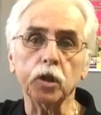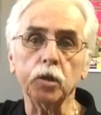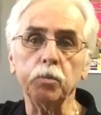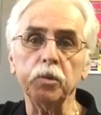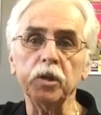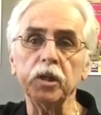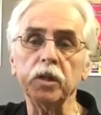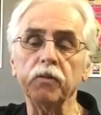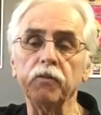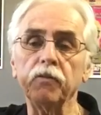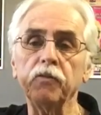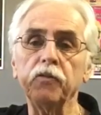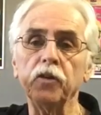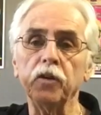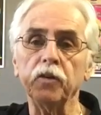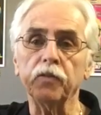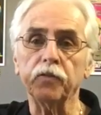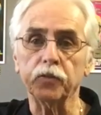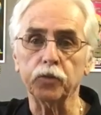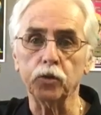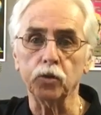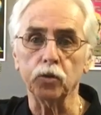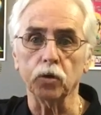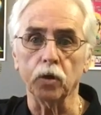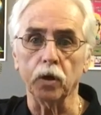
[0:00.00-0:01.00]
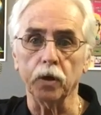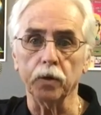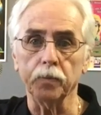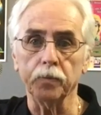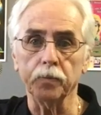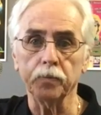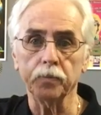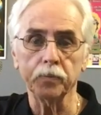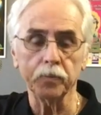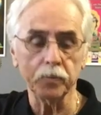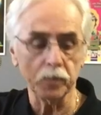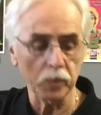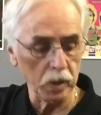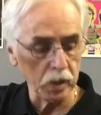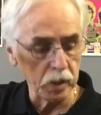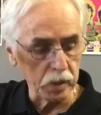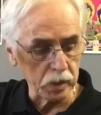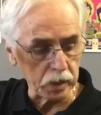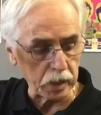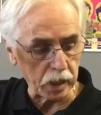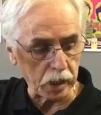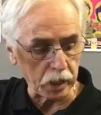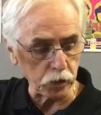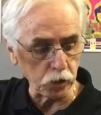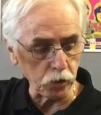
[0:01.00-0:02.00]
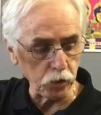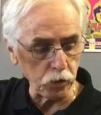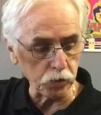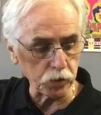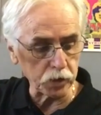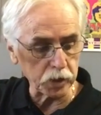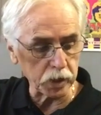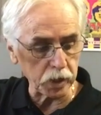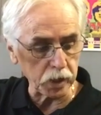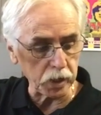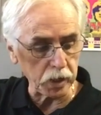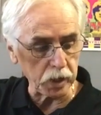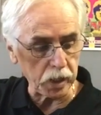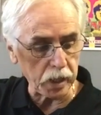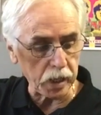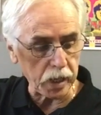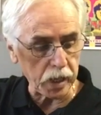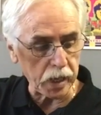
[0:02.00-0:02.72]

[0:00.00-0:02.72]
be the 5th chord. Now you can